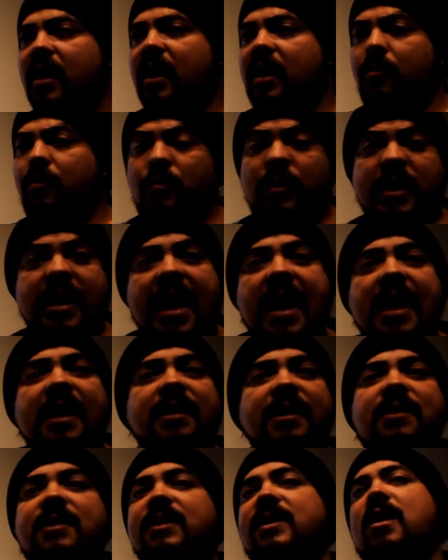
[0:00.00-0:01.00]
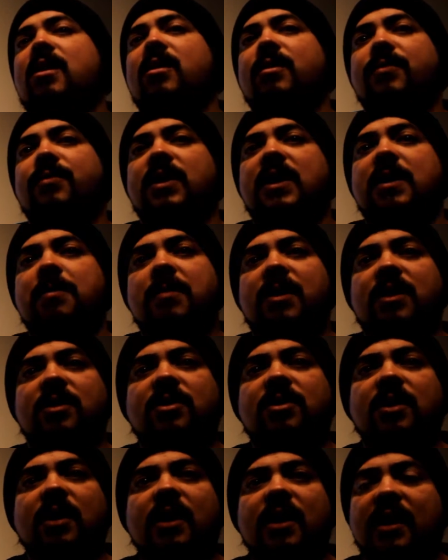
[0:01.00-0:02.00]
reality out of the
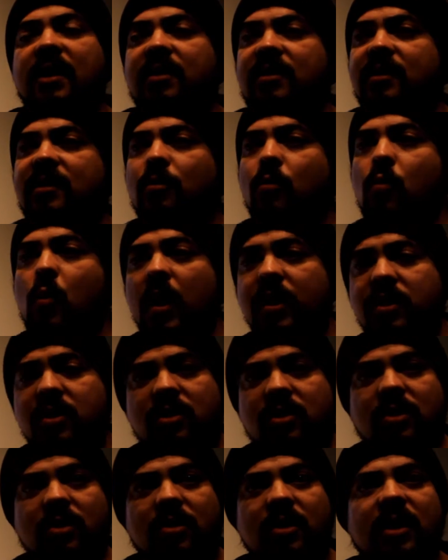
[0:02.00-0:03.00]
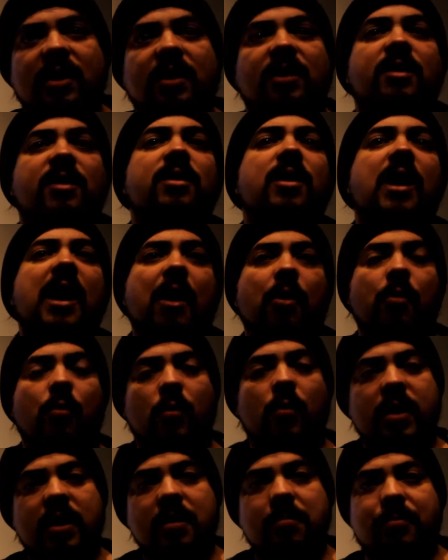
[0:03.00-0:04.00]
image. It's questioning how
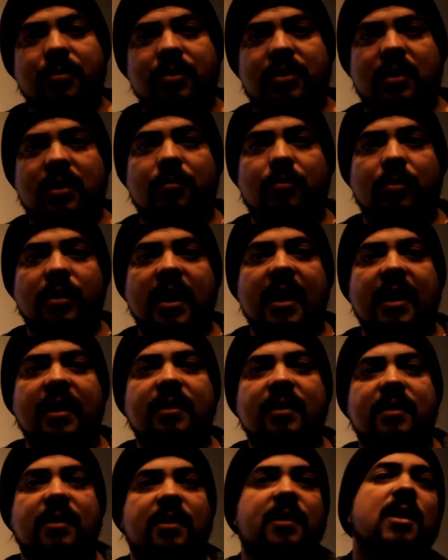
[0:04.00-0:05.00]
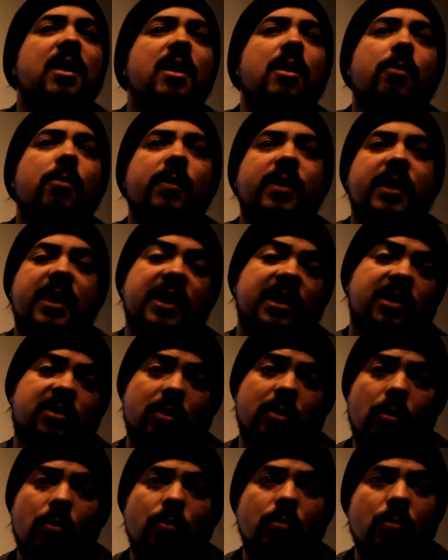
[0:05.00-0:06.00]
we perceive reality in its
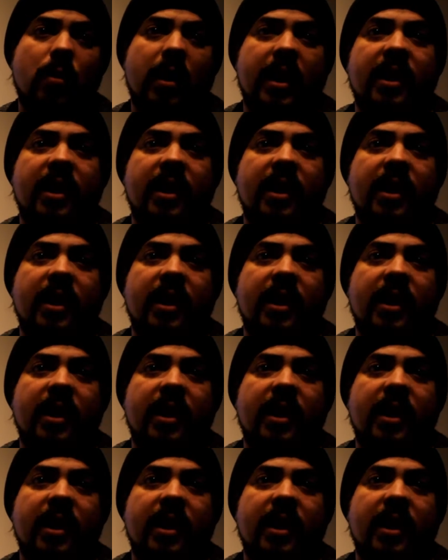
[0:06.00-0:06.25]
own way.